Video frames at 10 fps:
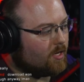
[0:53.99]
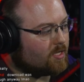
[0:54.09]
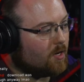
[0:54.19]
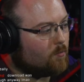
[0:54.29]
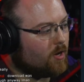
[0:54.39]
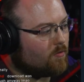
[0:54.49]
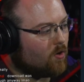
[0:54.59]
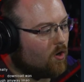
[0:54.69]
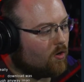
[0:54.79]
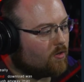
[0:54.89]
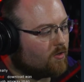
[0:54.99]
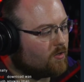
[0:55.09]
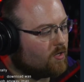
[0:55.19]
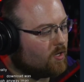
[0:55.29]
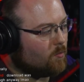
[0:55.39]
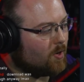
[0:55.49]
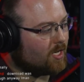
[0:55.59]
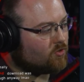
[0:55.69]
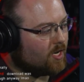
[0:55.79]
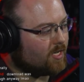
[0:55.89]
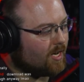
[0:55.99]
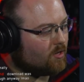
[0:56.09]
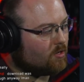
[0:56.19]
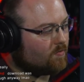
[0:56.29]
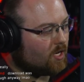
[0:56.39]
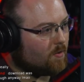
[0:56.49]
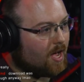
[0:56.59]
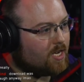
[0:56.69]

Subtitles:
Something went wrong when I tried to download the video.